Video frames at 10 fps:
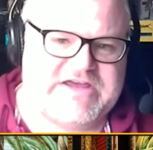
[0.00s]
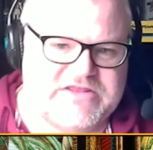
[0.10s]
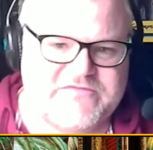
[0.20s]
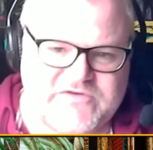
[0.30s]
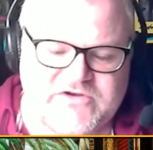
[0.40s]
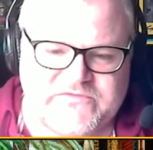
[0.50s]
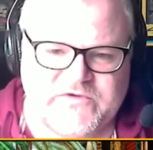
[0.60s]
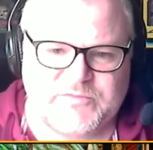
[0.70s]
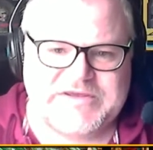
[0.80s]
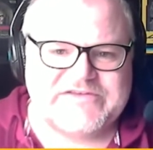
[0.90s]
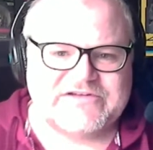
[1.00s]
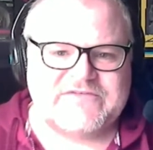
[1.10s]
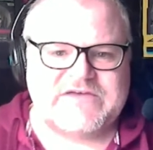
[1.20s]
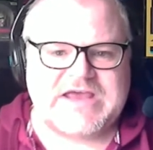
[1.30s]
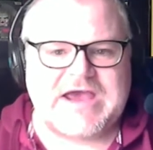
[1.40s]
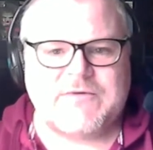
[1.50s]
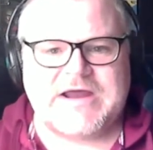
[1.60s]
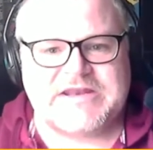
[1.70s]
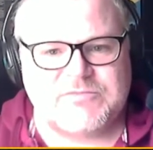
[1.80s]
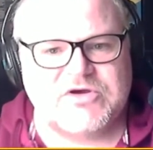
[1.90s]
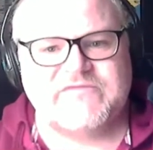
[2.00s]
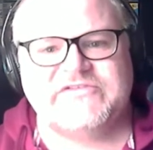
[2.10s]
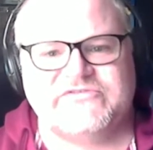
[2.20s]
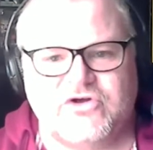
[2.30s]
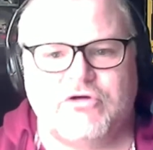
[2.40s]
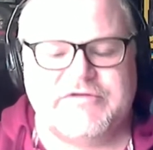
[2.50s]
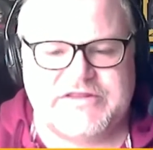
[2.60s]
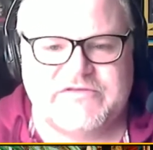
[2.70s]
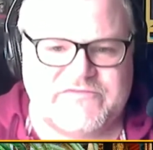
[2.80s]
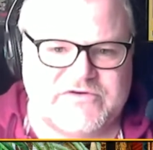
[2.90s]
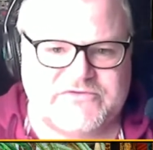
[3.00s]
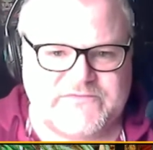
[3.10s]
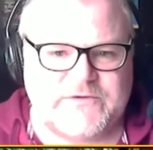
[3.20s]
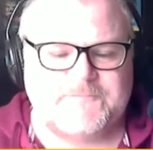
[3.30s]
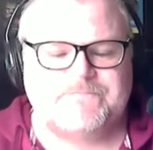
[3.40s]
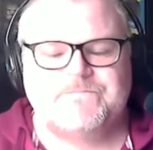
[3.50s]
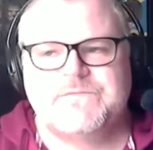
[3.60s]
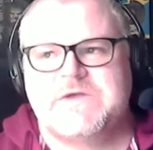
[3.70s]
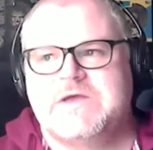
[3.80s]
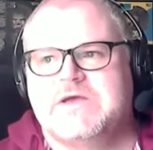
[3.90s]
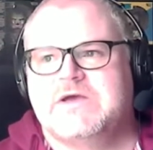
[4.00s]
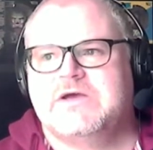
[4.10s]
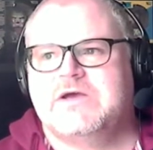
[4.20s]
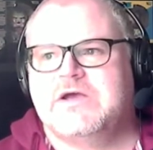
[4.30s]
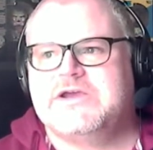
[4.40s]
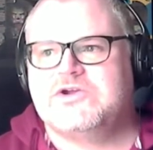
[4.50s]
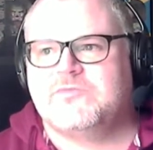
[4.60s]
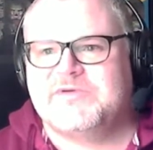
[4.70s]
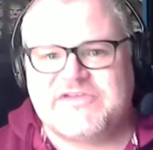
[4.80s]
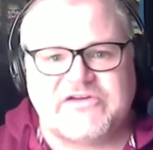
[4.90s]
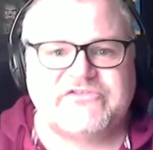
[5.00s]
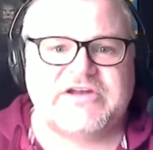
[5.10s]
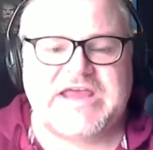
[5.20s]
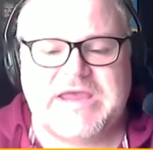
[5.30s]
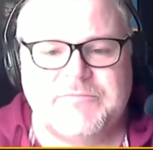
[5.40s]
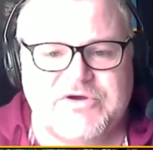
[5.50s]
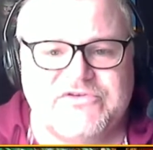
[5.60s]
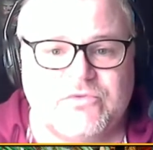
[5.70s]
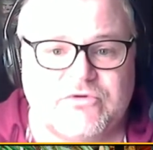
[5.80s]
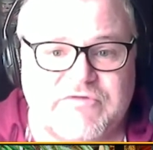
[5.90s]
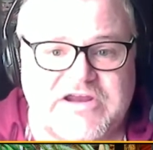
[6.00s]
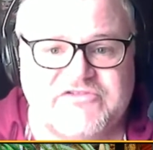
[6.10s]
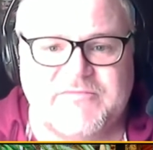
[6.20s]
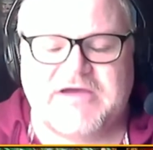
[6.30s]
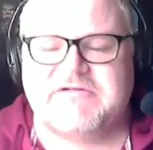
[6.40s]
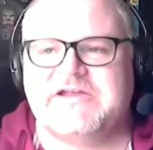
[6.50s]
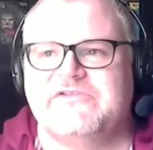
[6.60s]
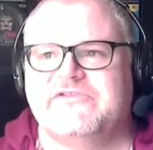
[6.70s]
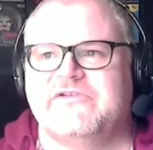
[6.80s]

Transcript: in the first film. He's living out Eddie Murphy's story in the first film. You know, potentially getting put into an arranged marriage,